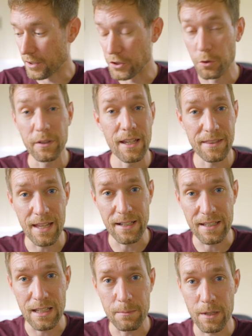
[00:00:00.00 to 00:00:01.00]
You'll get
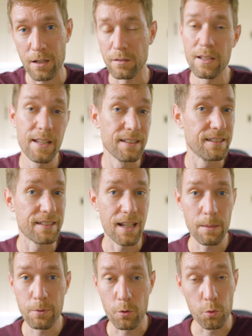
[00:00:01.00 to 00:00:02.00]
that email, set
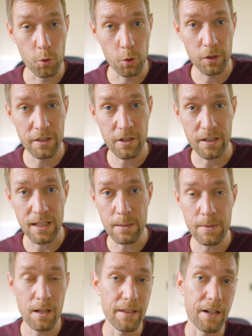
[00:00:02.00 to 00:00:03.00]
up a rule in your
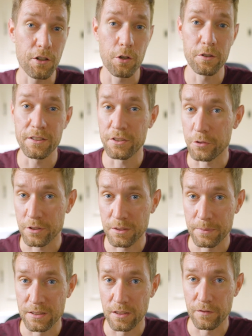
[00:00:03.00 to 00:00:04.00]
email that it goes into a
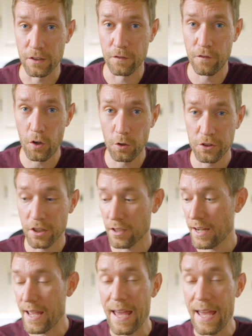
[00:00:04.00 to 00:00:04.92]
specific folder,